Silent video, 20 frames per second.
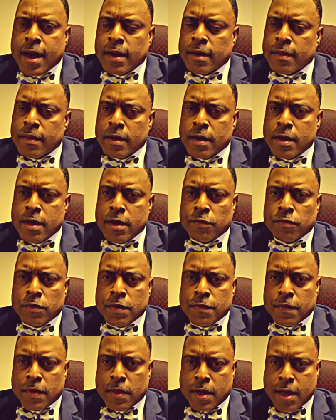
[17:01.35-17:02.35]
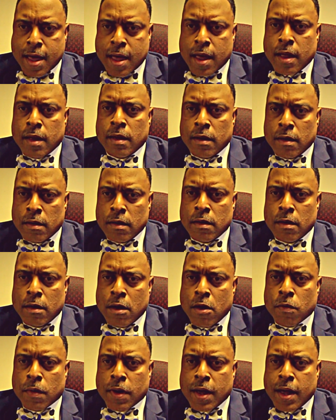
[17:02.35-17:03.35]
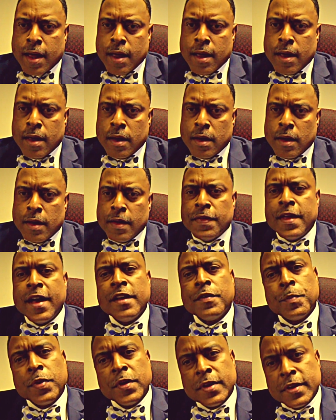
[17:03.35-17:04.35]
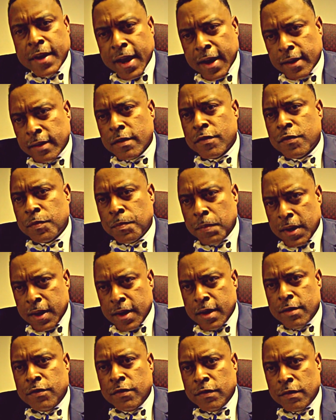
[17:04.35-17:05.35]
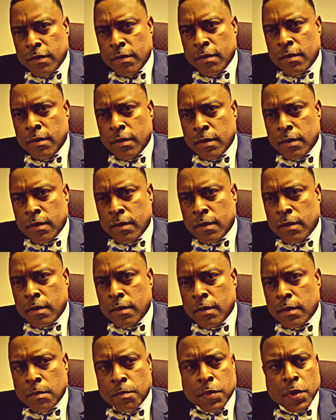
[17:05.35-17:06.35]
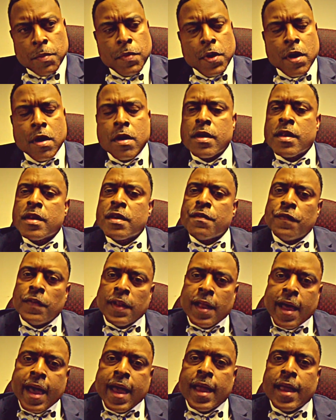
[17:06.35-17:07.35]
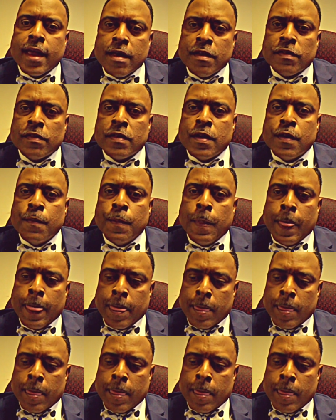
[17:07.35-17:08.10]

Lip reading: out of the country for that. Okay? That's protected speech. But burning the flag, isn't it?